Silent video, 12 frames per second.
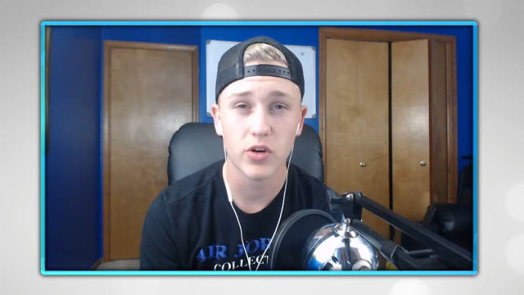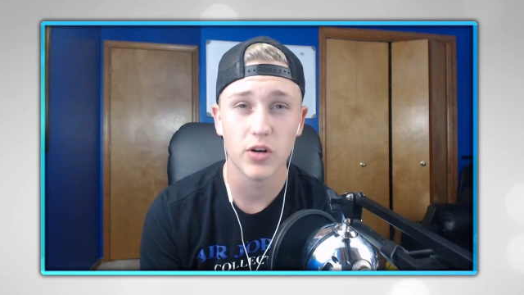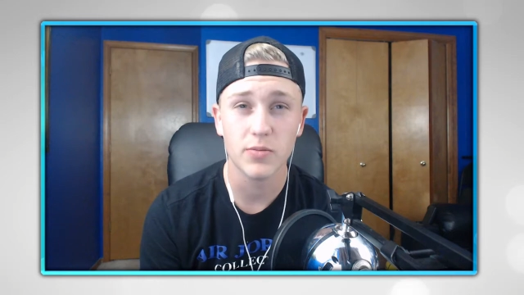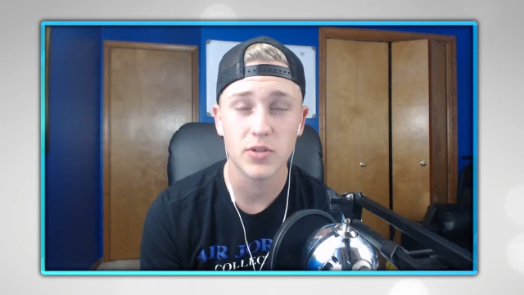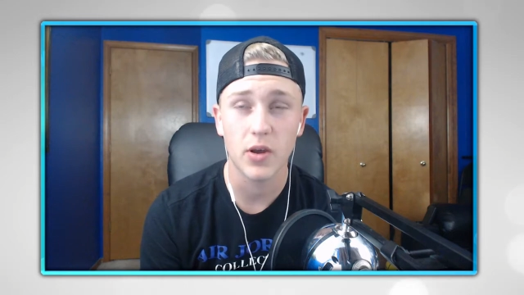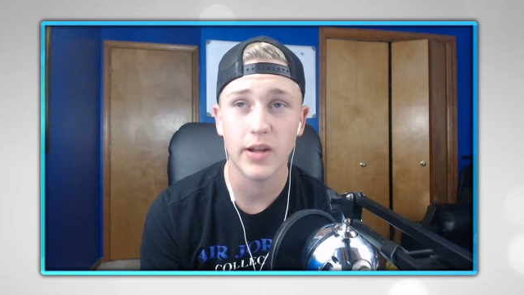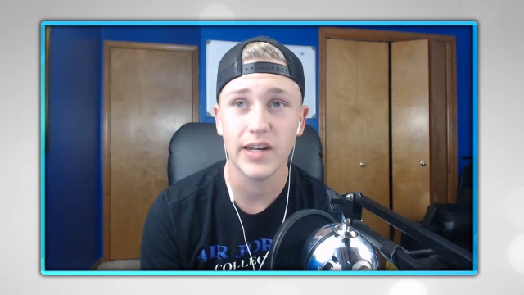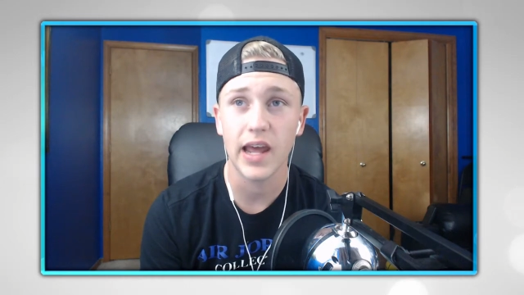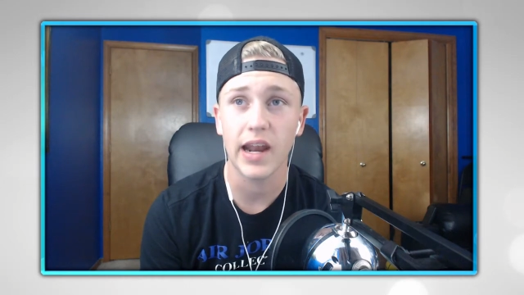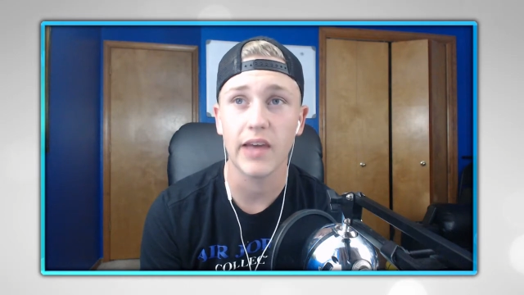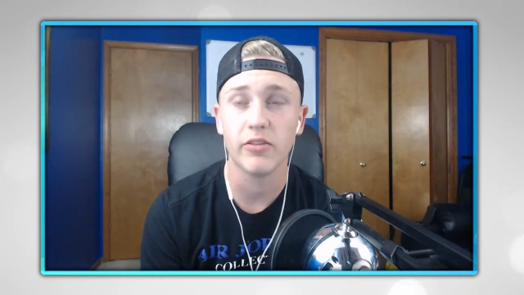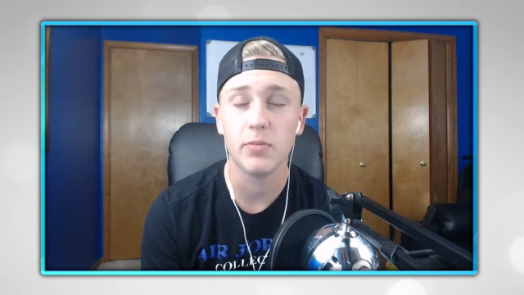room, so at
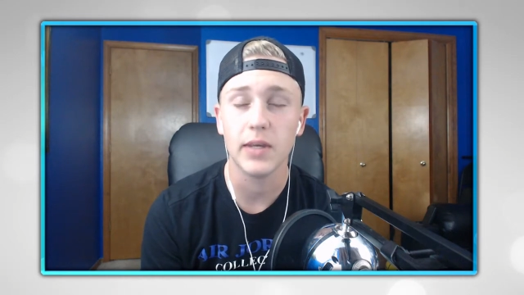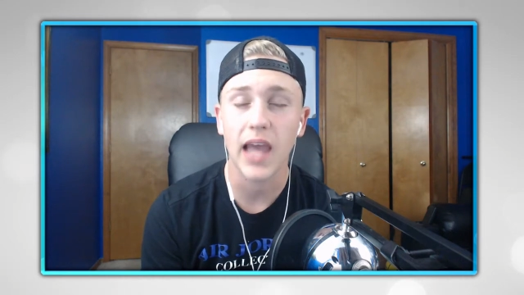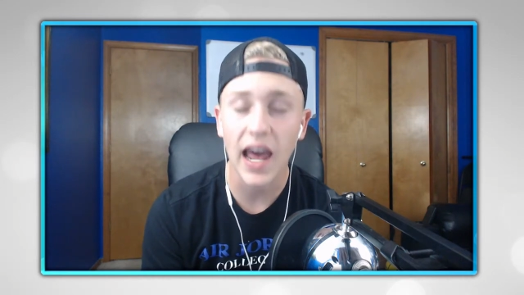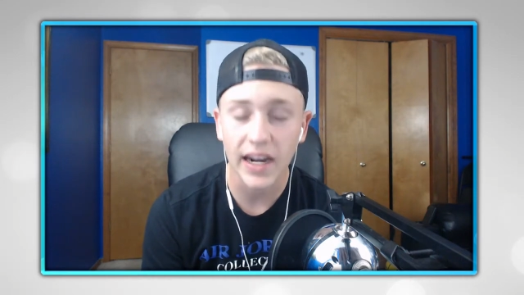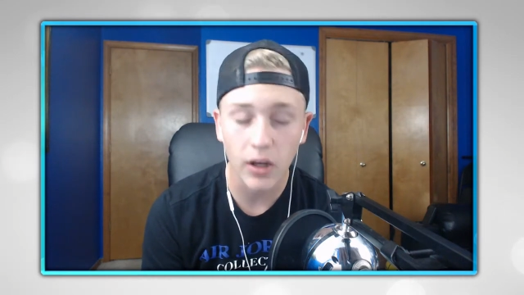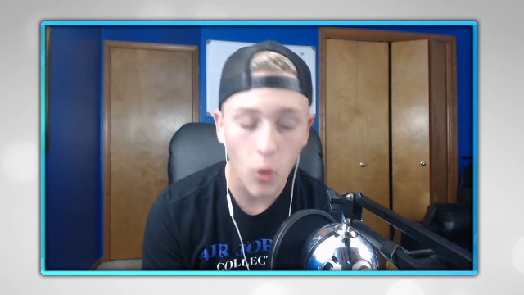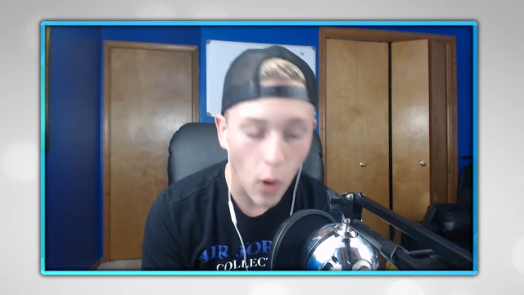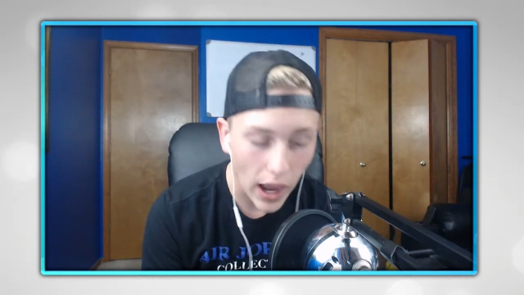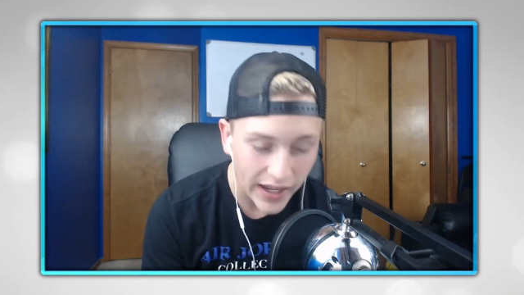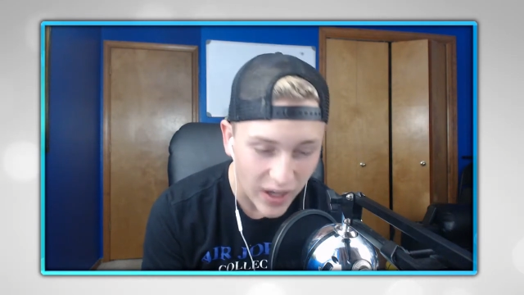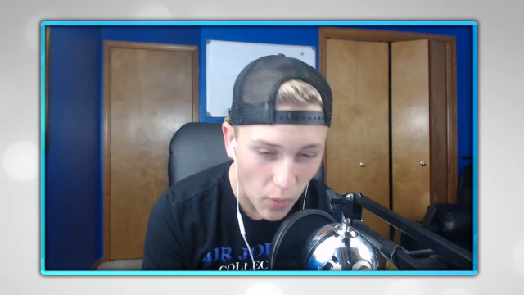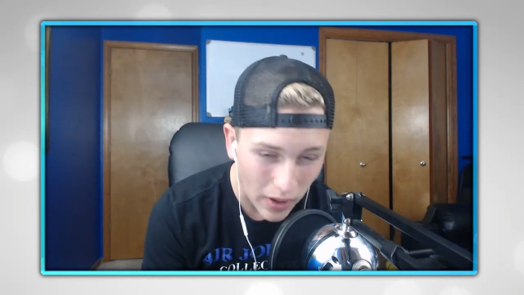night I have to be kind of
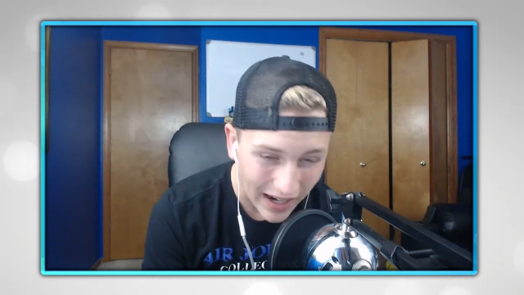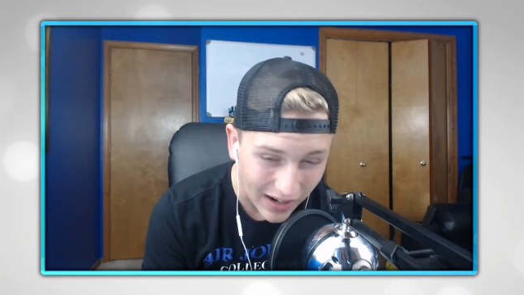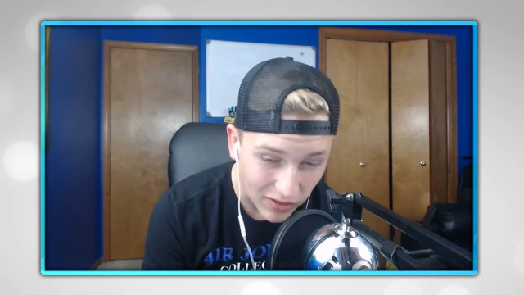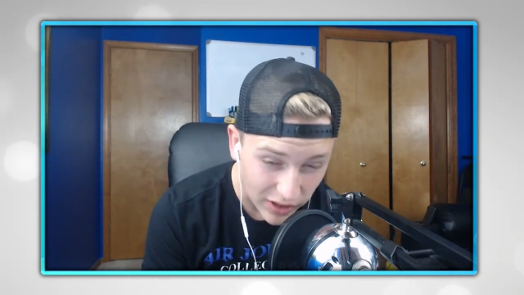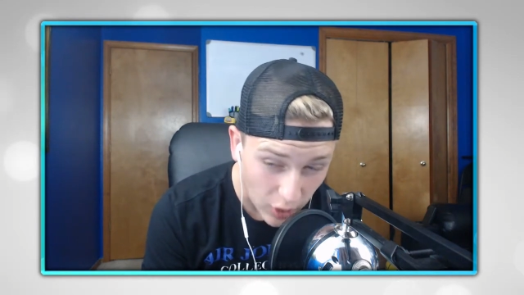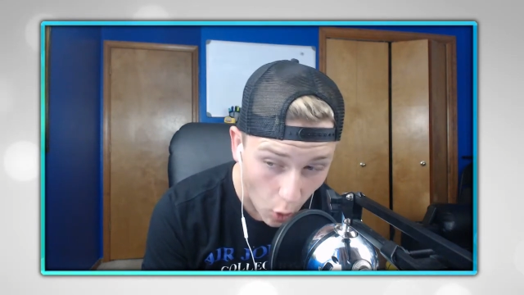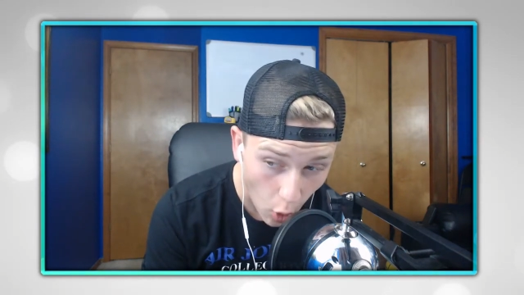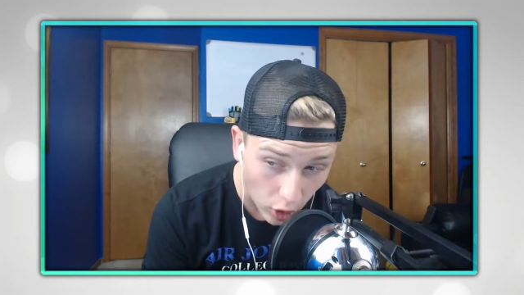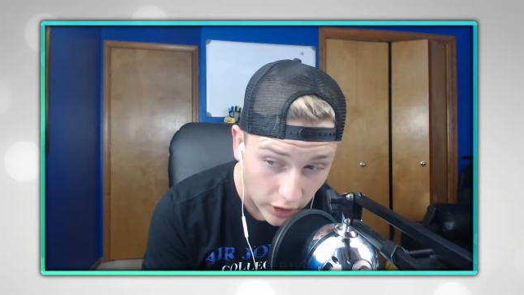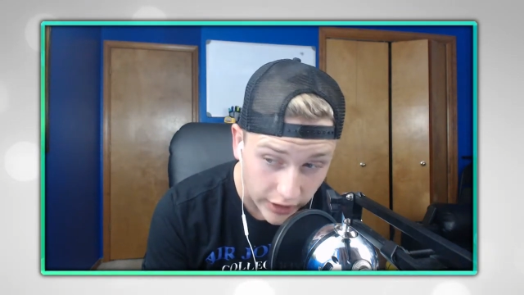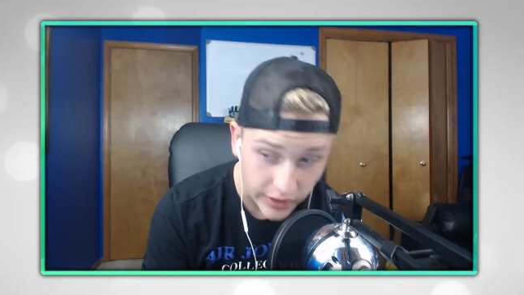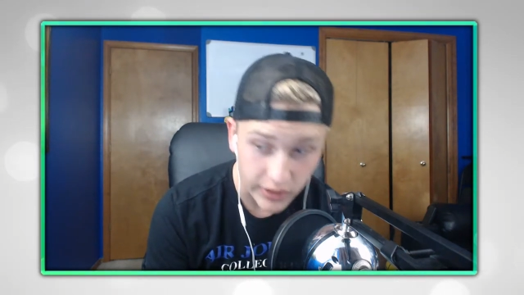quiet when I record.